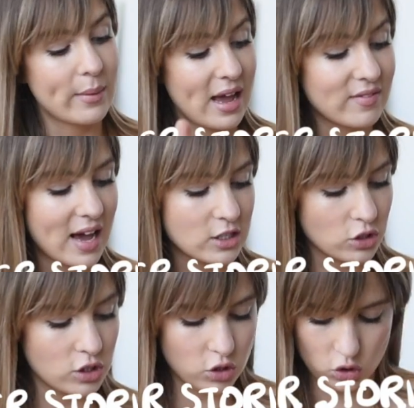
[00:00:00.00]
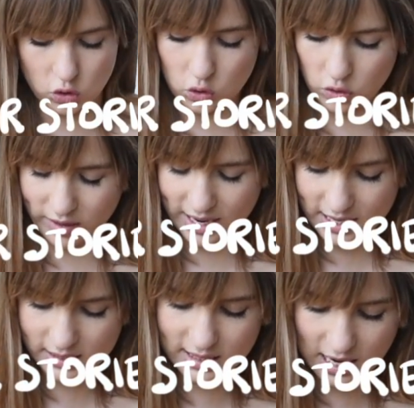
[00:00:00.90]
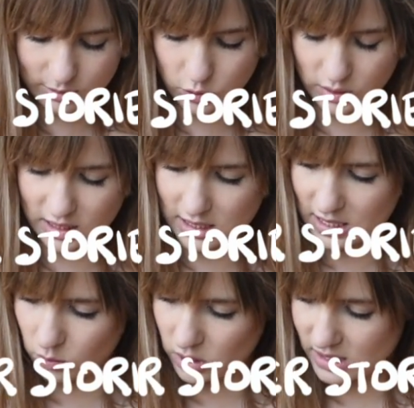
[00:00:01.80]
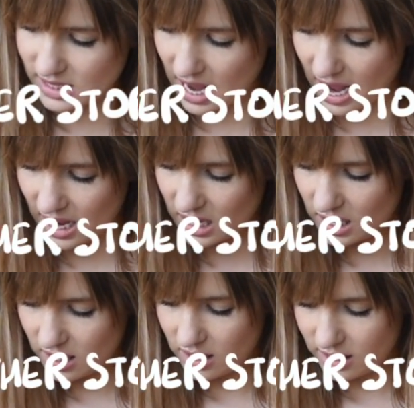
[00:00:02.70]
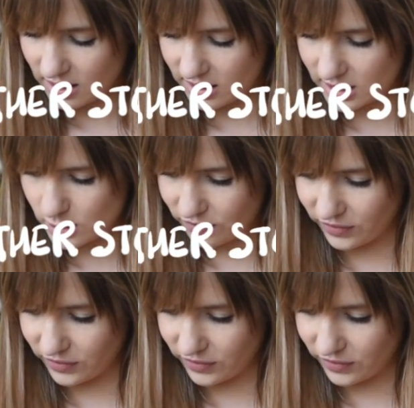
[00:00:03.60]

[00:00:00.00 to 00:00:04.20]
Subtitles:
there, we have Under the Stories. How much were these? I want to say that these are